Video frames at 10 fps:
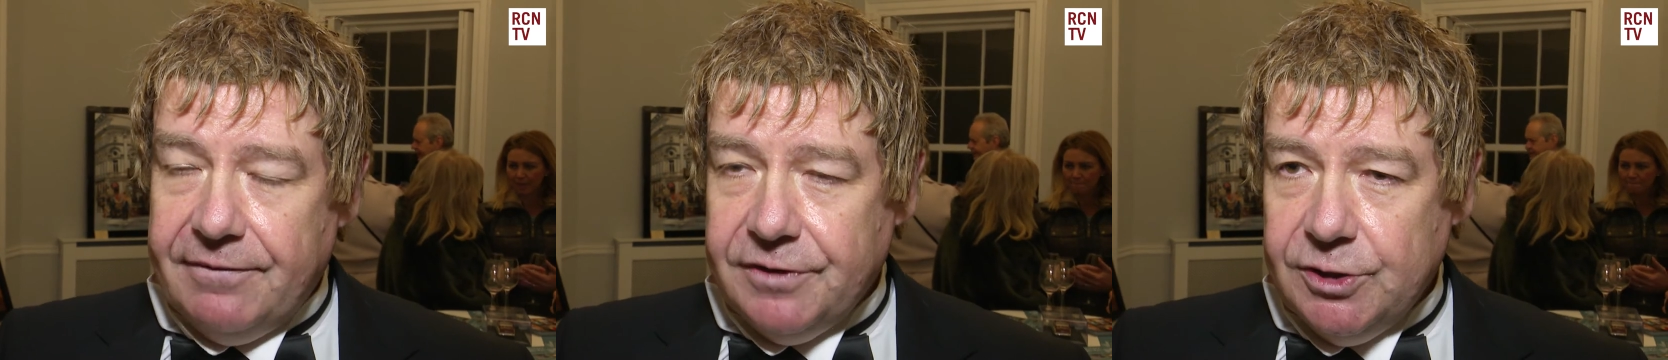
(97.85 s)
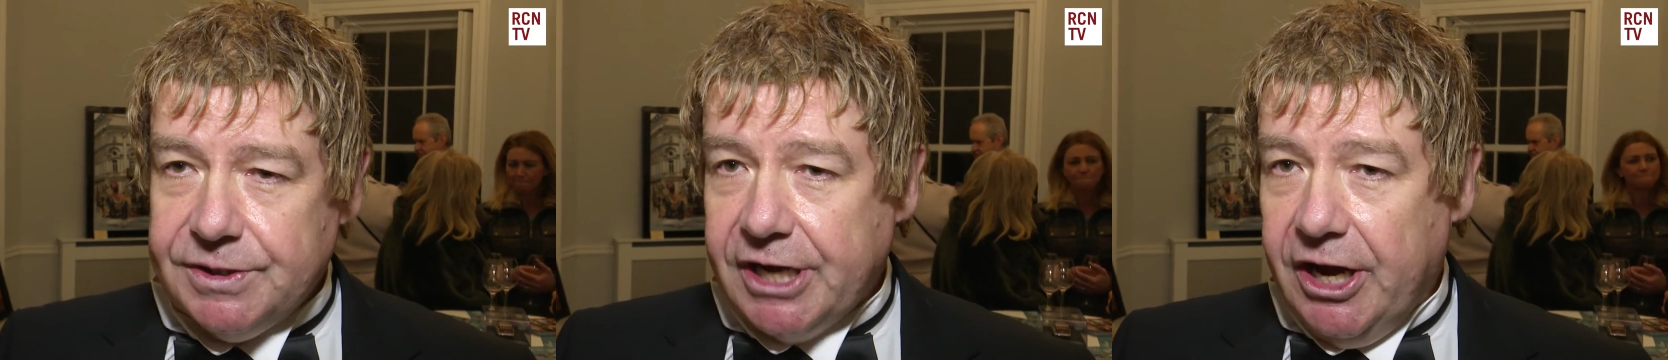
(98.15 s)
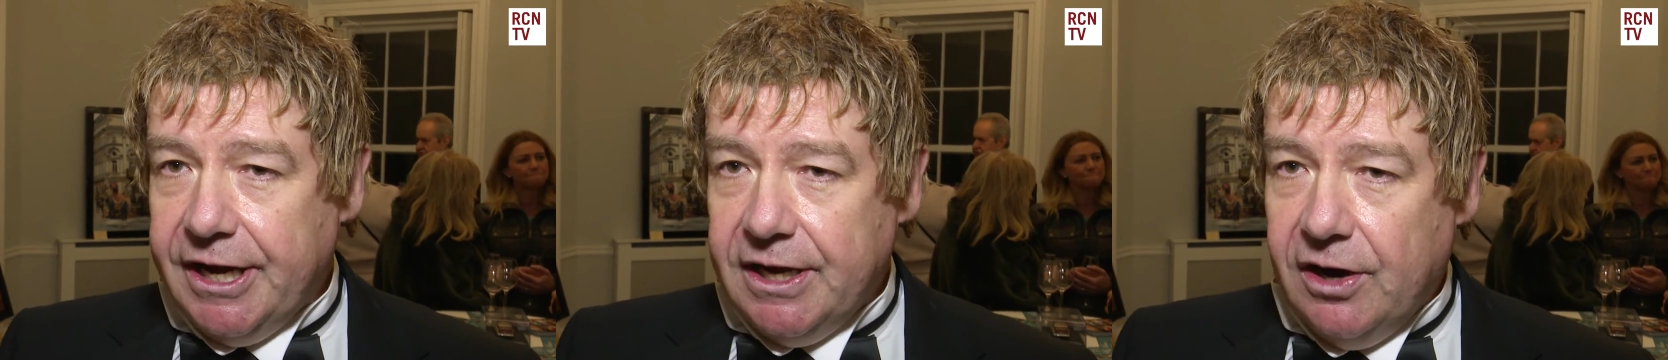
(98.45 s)
Speaker 1: viewer's
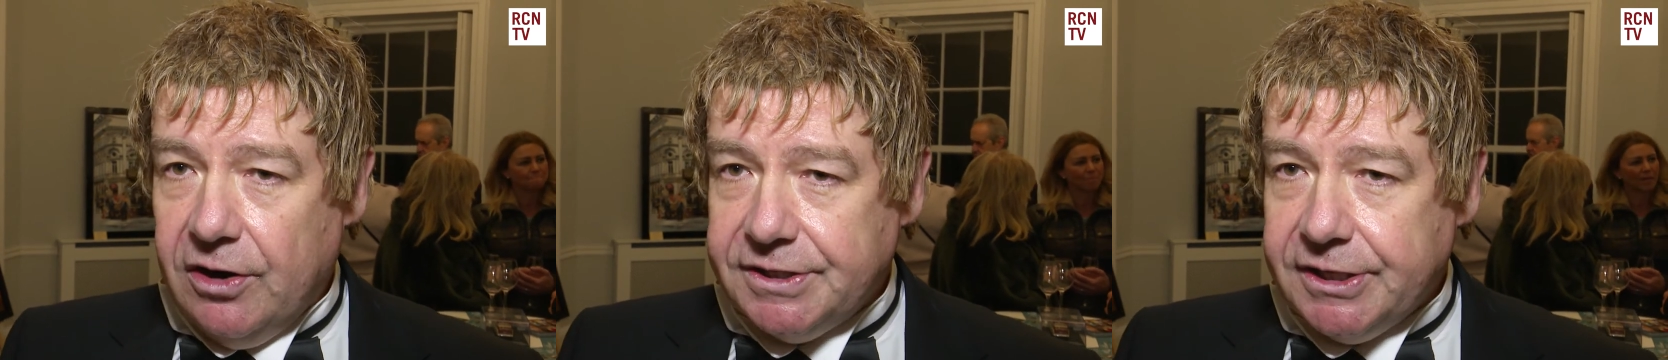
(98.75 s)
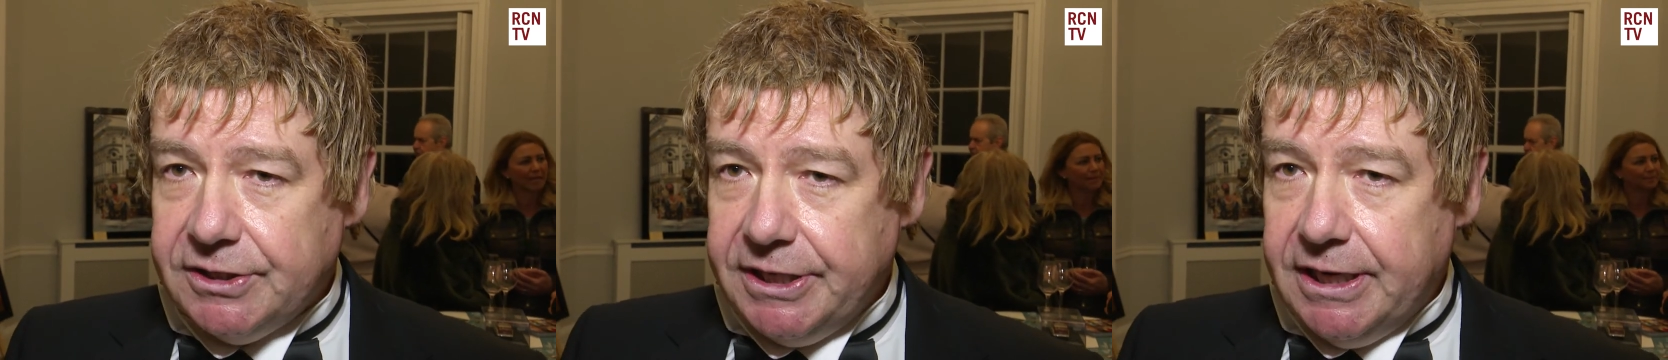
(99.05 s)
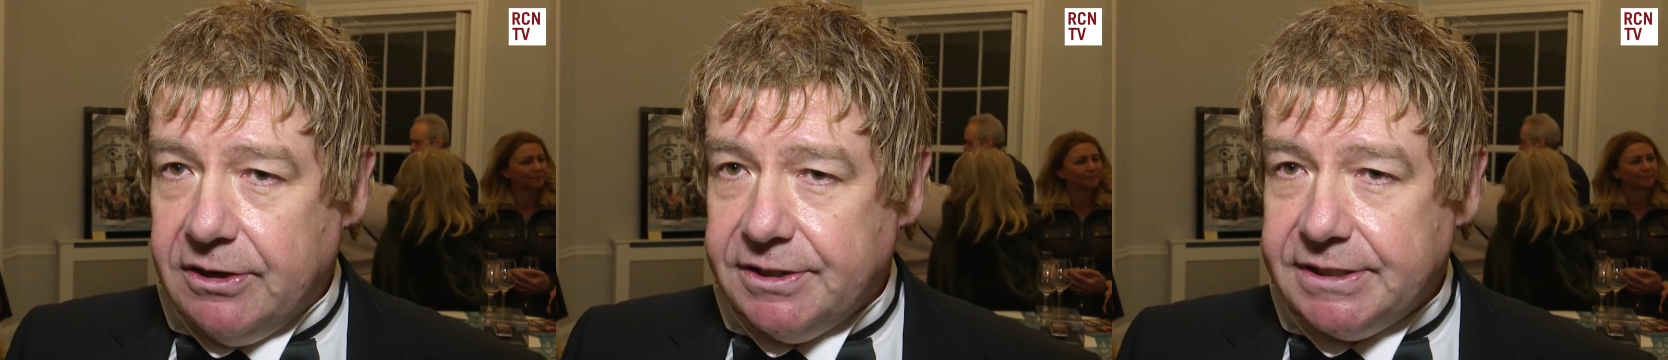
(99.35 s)
eye horizontally
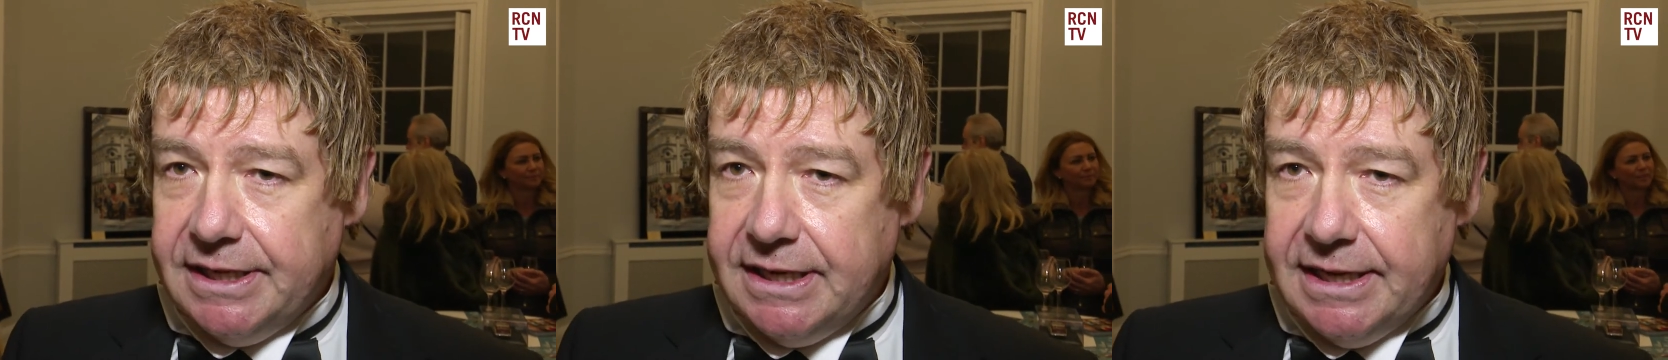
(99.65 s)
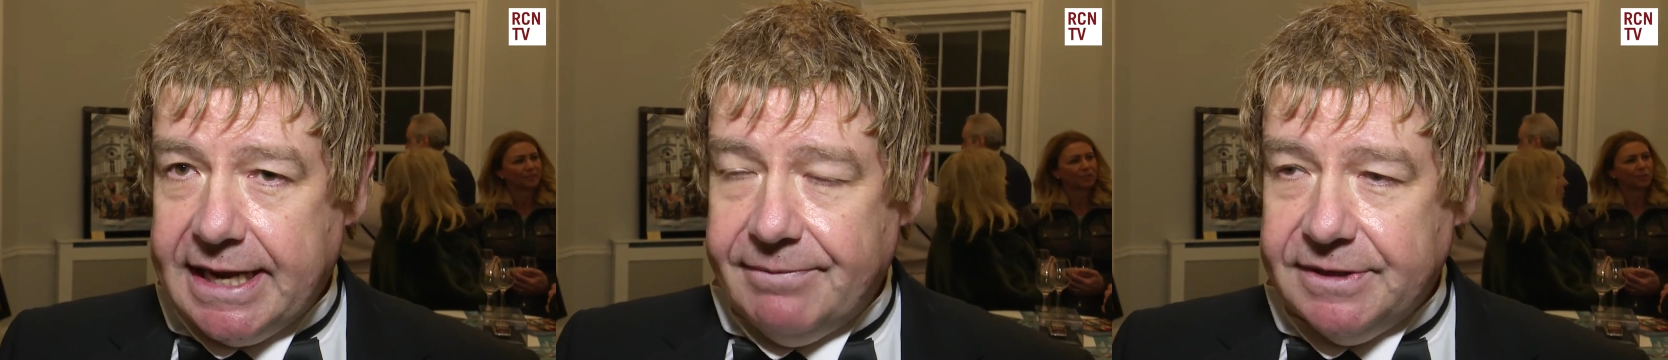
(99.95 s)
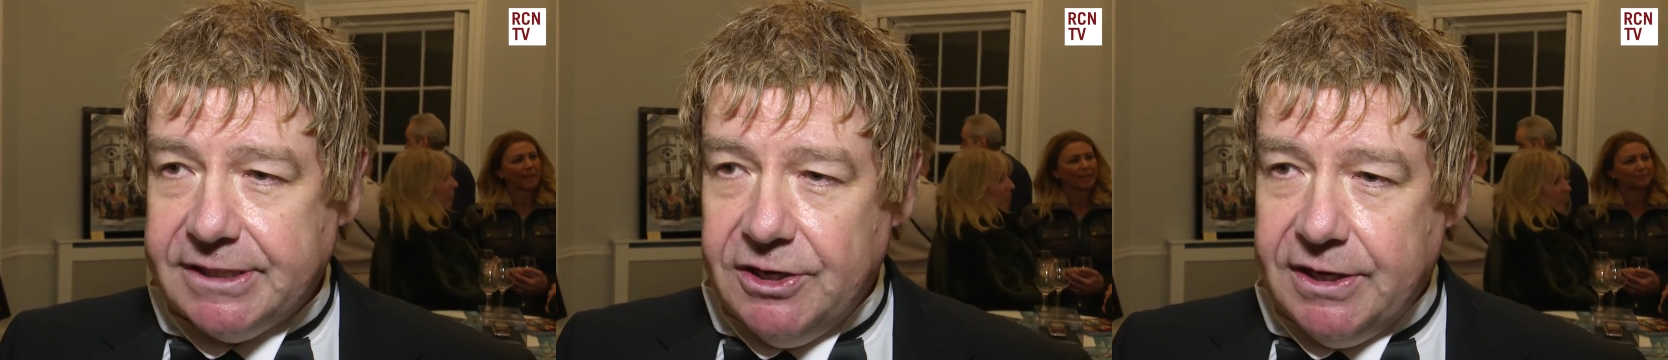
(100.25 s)
across the
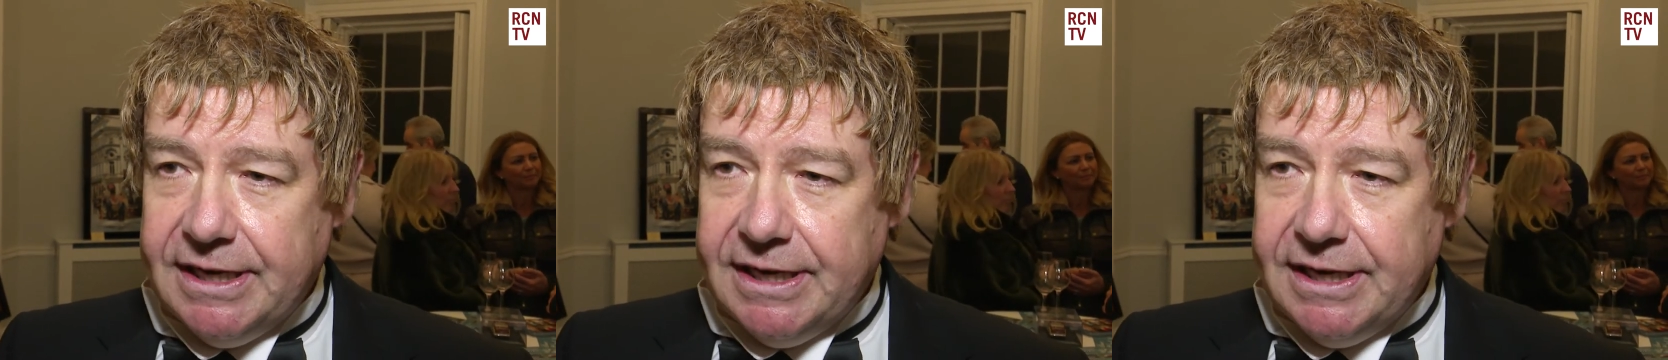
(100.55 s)
canvas, so you can